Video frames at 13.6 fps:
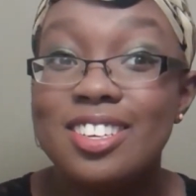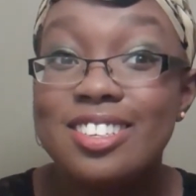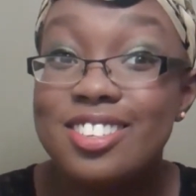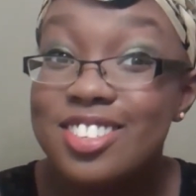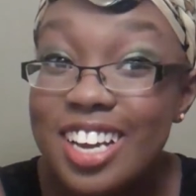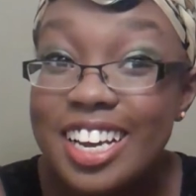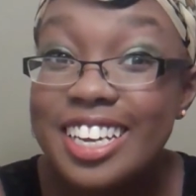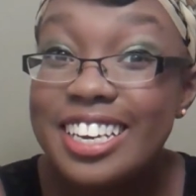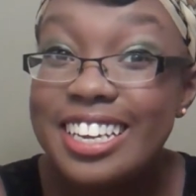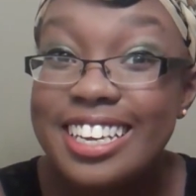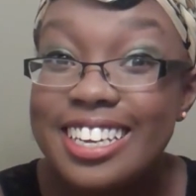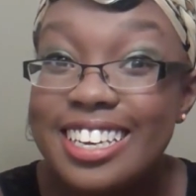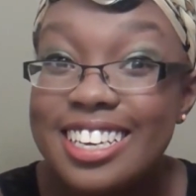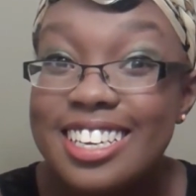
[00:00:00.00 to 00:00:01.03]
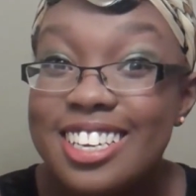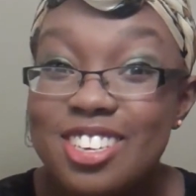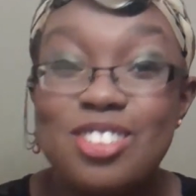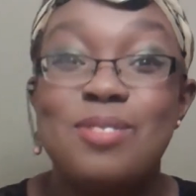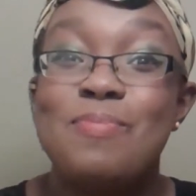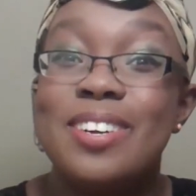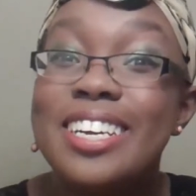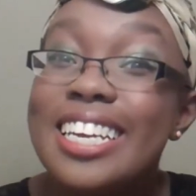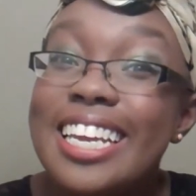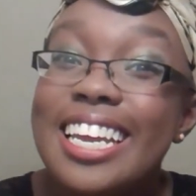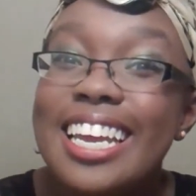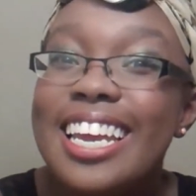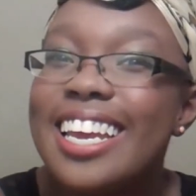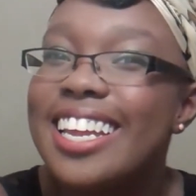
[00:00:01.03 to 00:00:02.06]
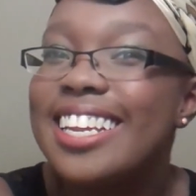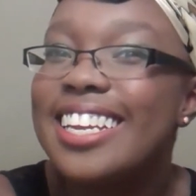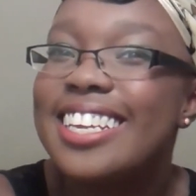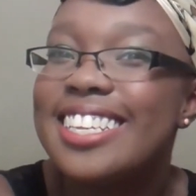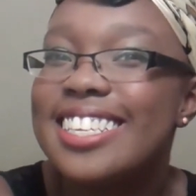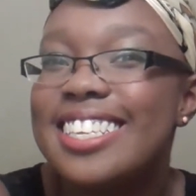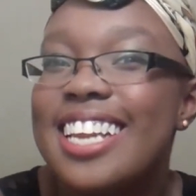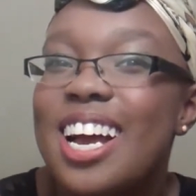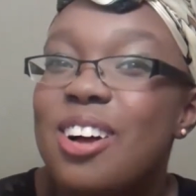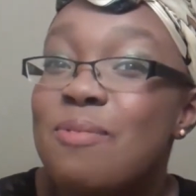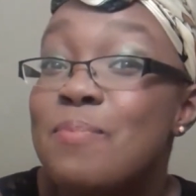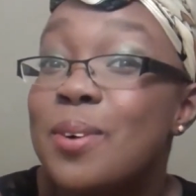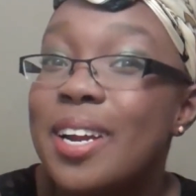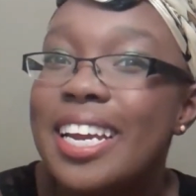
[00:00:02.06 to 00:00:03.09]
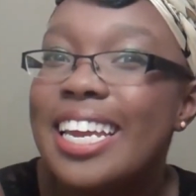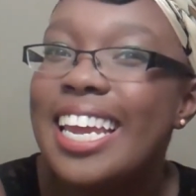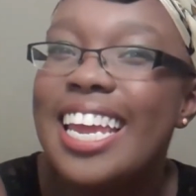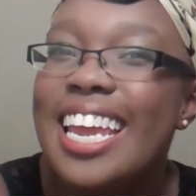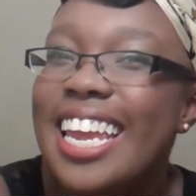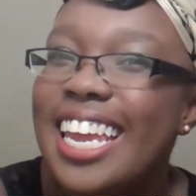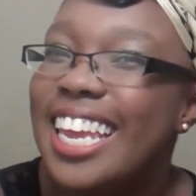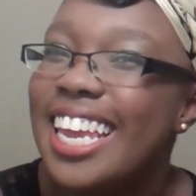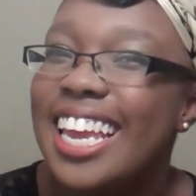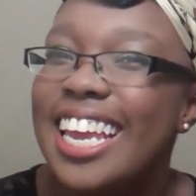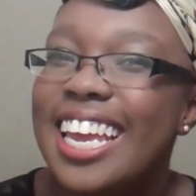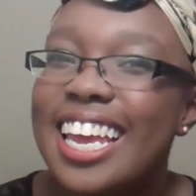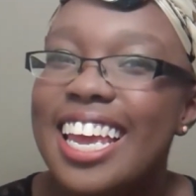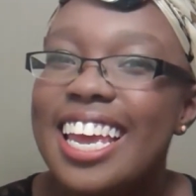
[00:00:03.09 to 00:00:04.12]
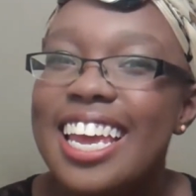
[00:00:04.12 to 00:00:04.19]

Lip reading: and it's shiny and it looks pretty and it's not breaking.